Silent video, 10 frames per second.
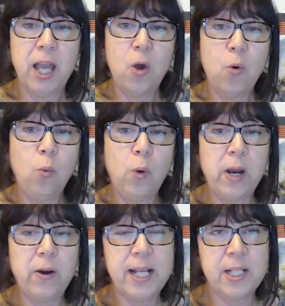
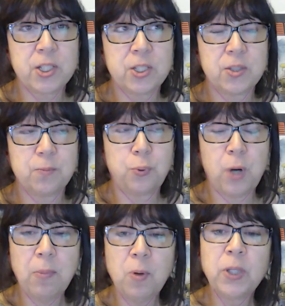where it's
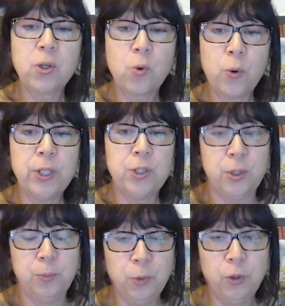probably going
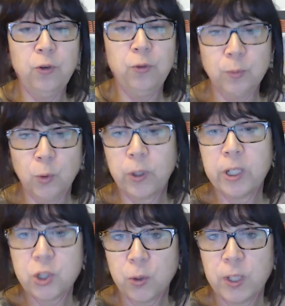to move more
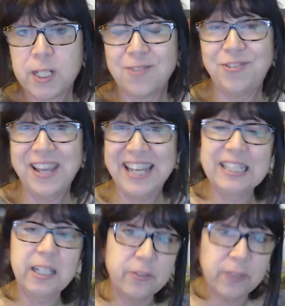towards a fan
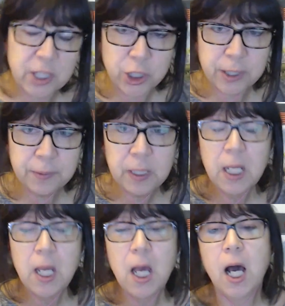convention.
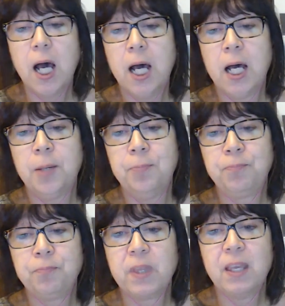
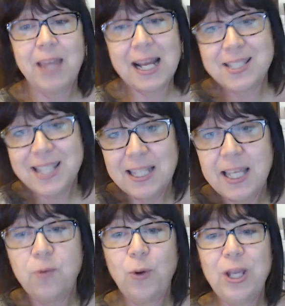That said,
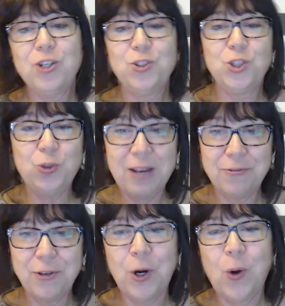that we do have
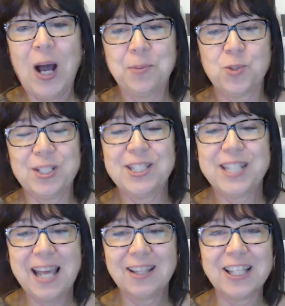photo ops with
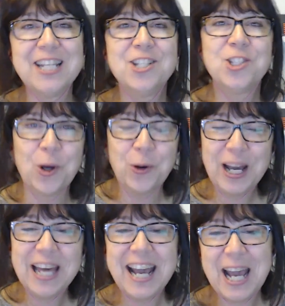Stan Lee, so
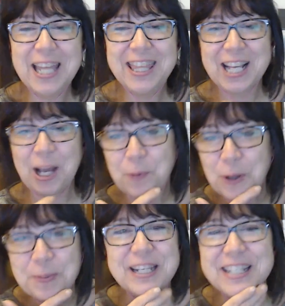I think I
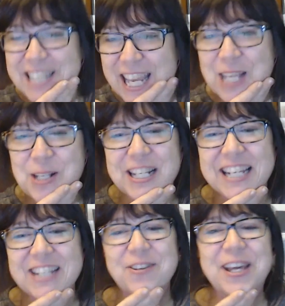will be taking
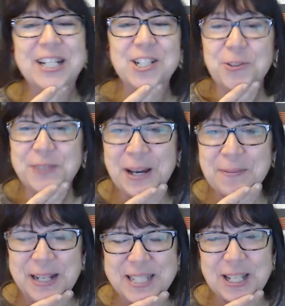advantage of that
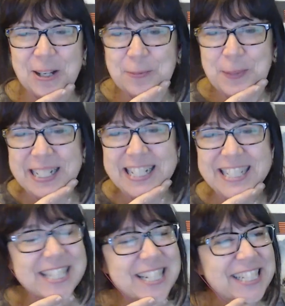myself,
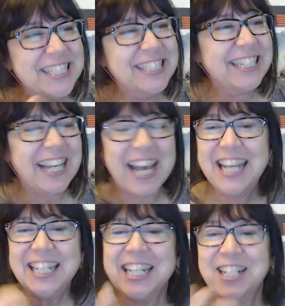because
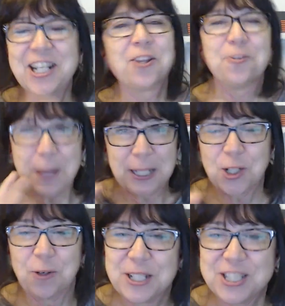I need another
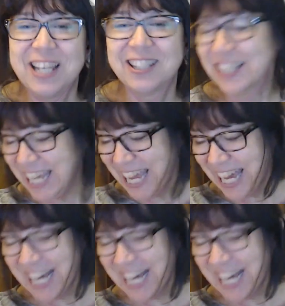picture with Stan Lee.